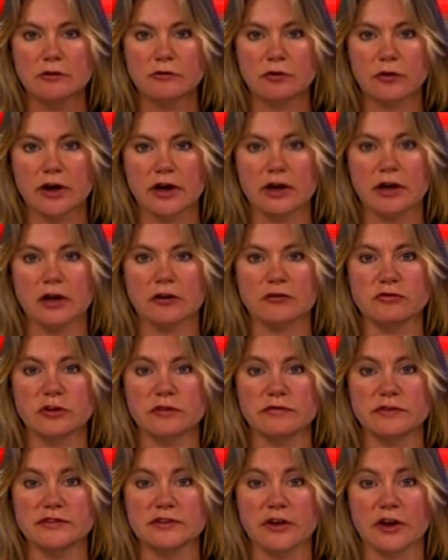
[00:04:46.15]
for our country
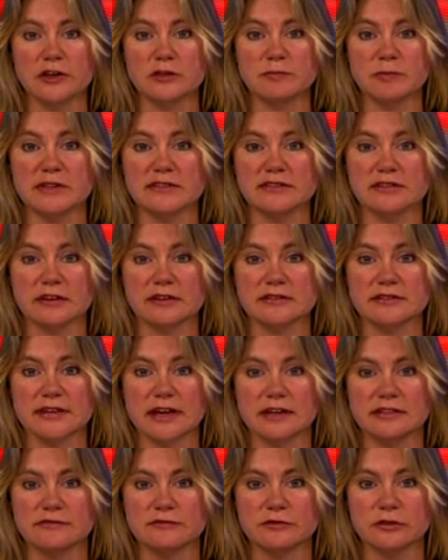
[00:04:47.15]
if it's going to be
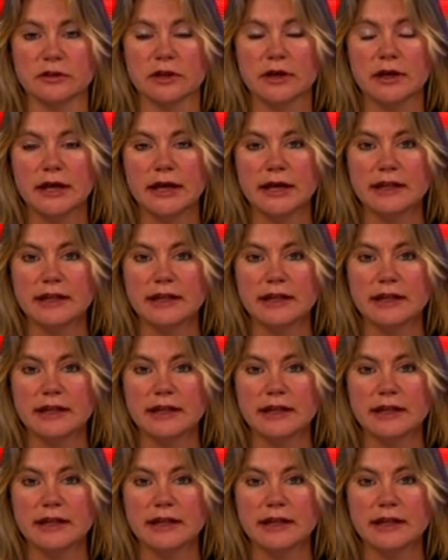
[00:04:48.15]
successful?